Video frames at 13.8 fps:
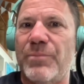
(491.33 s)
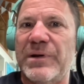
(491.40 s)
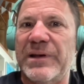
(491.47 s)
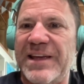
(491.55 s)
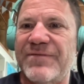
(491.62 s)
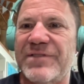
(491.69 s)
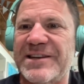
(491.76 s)

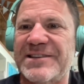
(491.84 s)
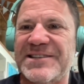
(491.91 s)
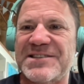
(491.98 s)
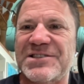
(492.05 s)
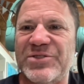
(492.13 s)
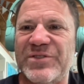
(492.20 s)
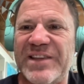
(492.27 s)
believe that it
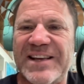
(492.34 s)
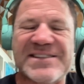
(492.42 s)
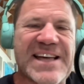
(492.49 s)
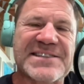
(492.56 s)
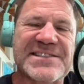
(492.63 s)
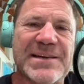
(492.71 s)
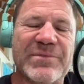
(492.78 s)
doesn't do the
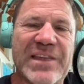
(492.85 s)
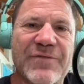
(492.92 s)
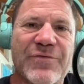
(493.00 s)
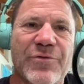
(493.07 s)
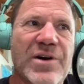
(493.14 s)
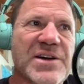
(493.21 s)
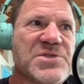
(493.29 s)
exact same thing
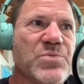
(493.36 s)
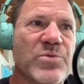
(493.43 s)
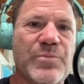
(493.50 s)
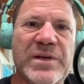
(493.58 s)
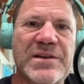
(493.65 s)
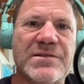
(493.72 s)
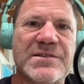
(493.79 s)
for us would
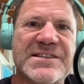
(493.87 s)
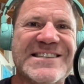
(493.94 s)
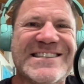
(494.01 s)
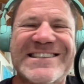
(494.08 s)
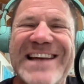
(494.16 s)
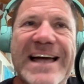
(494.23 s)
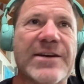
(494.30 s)
be
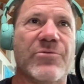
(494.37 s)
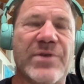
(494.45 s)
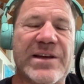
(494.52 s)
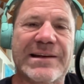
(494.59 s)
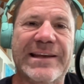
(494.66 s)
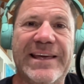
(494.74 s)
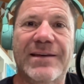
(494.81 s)

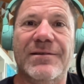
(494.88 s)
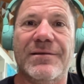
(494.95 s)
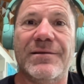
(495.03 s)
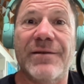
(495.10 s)
staggeringly